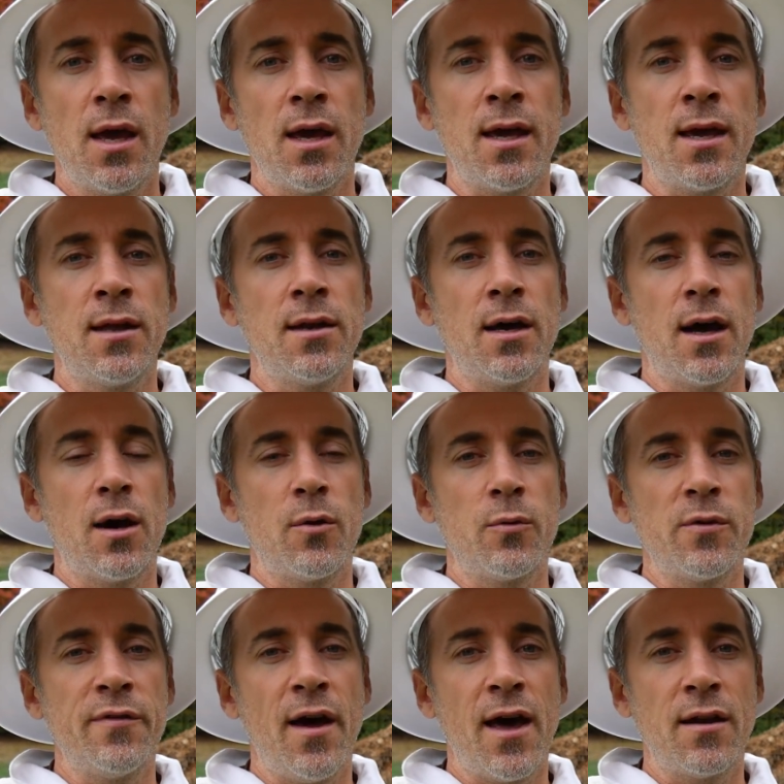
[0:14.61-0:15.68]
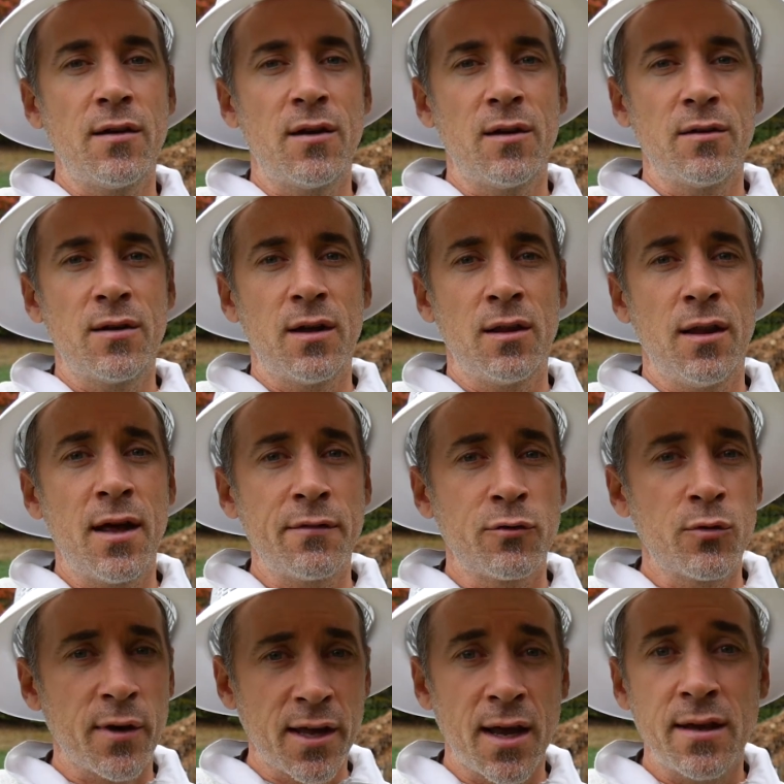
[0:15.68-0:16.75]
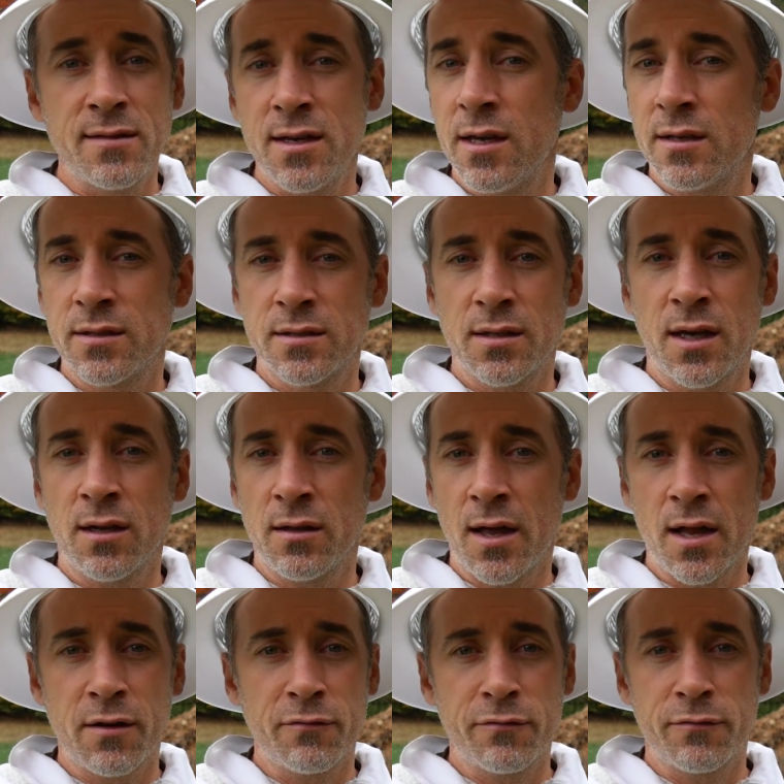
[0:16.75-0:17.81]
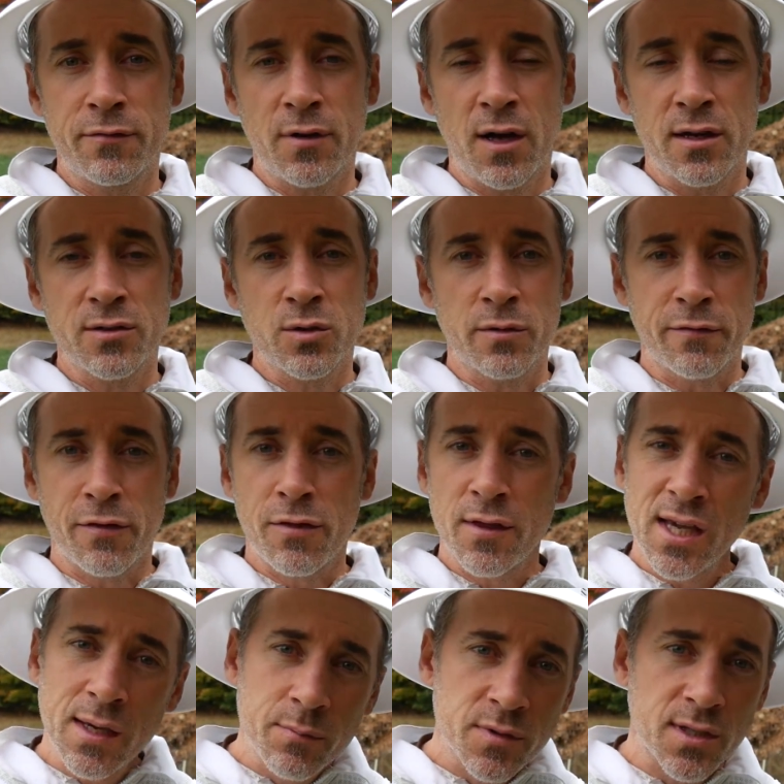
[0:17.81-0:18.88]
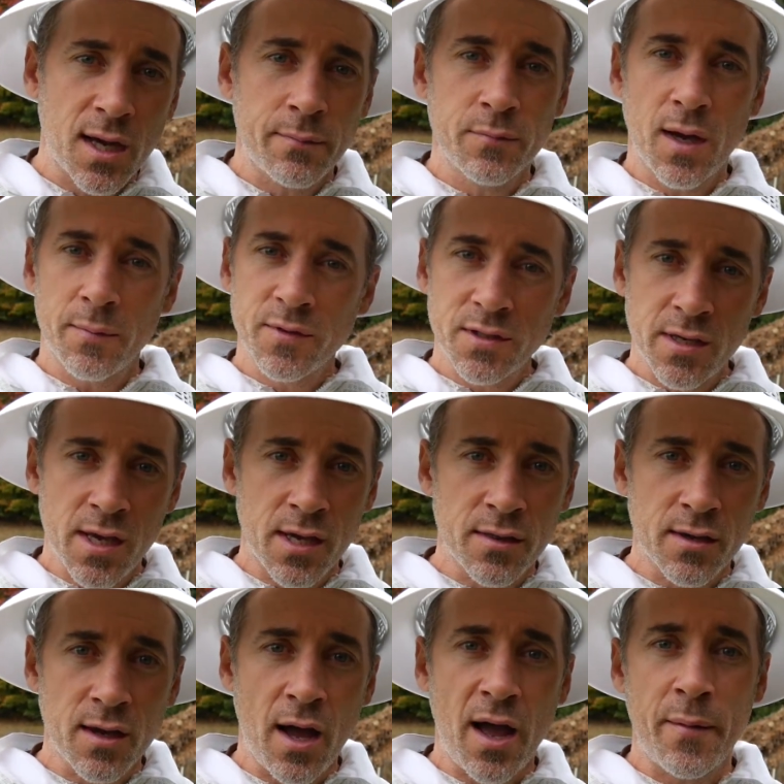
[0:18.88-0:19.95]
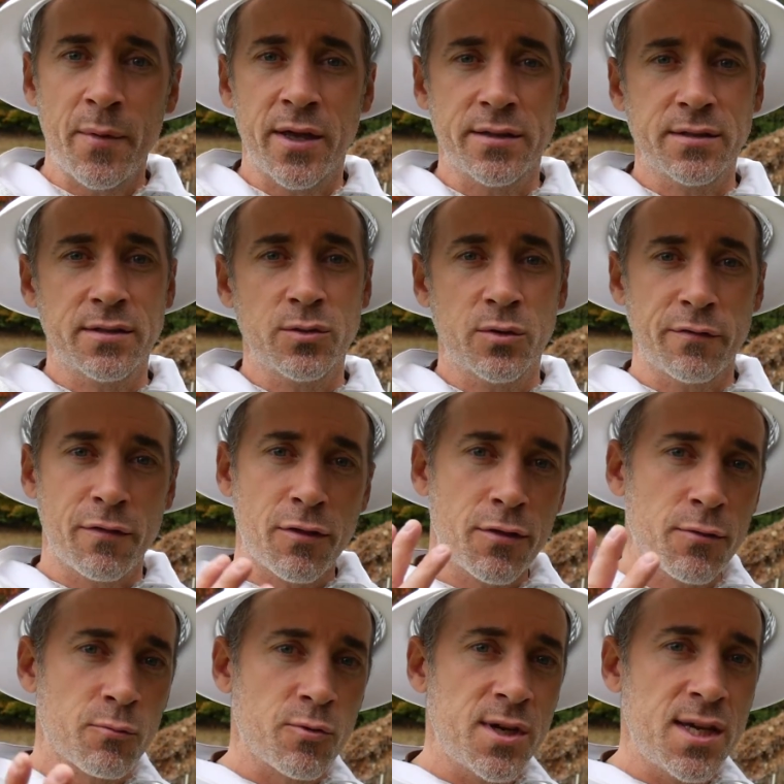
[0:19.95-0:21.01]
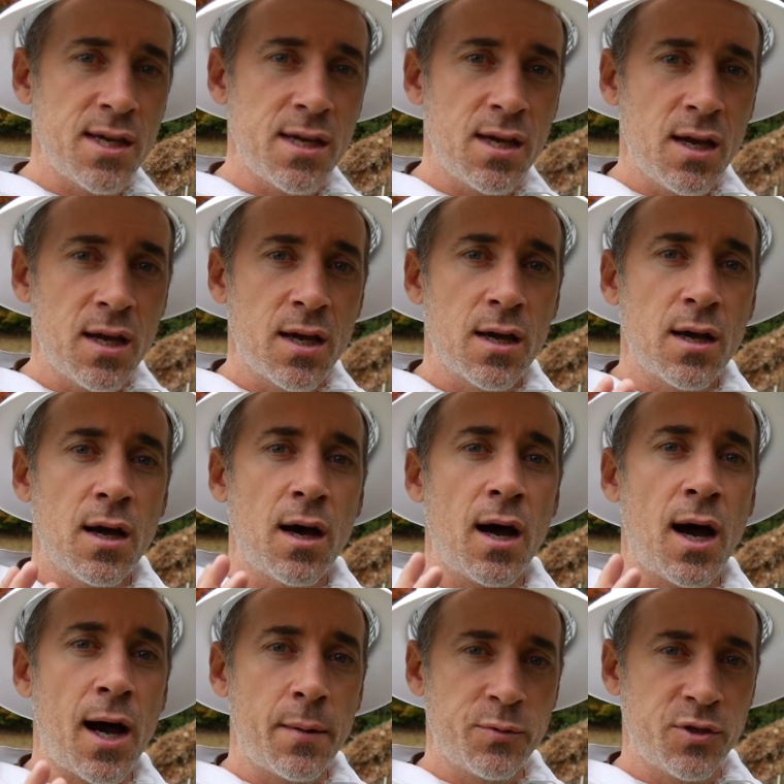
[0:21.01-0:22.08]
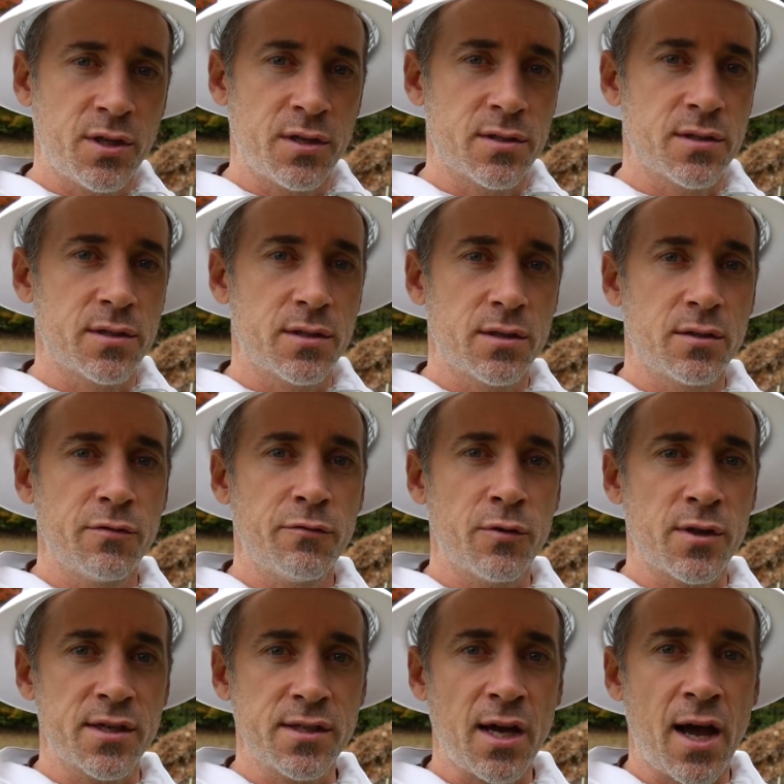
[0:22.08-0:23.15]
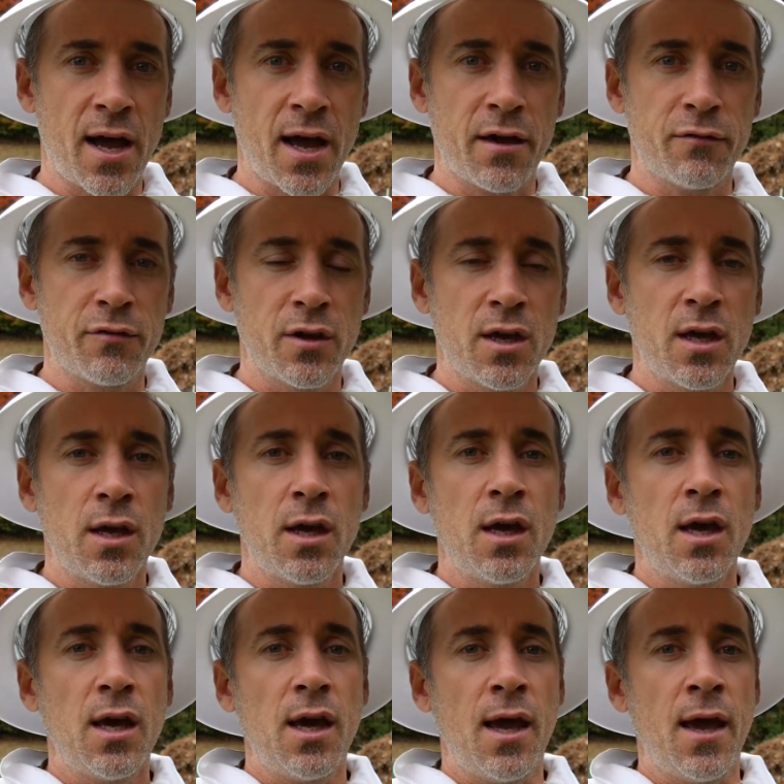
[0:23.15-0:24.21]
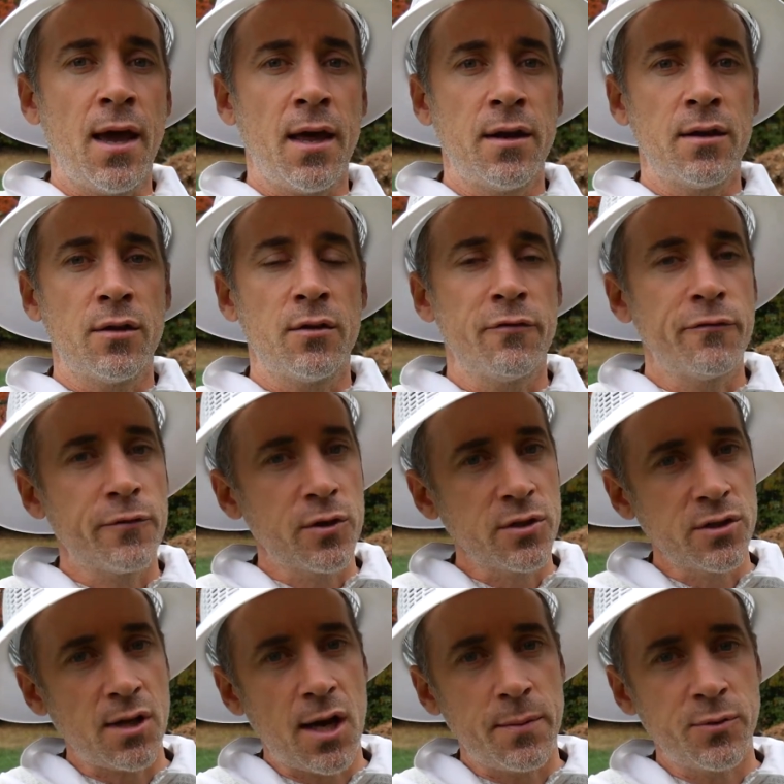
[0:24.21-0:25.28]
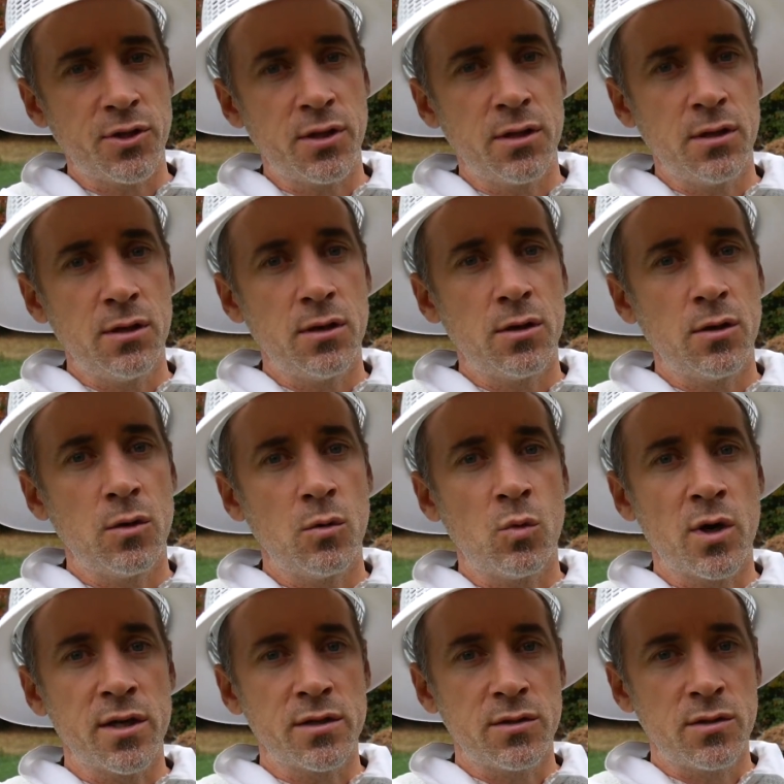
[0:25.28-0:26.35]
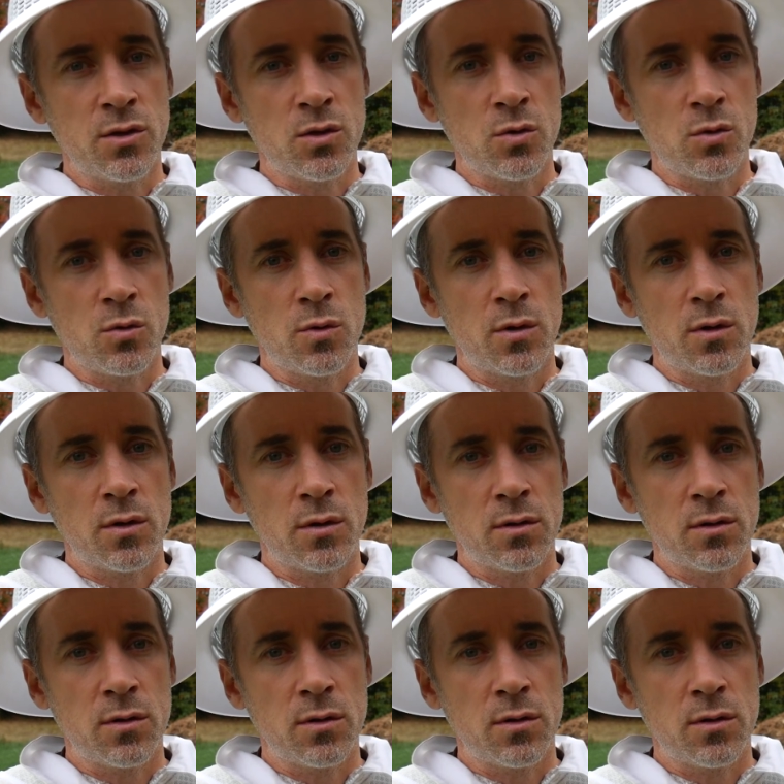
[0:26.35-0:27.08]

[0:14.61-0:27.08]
And we've had a lot of great ideas and a lot of sort of themes I'm seeing in the comments, sort of three options for this hive. And the first option was to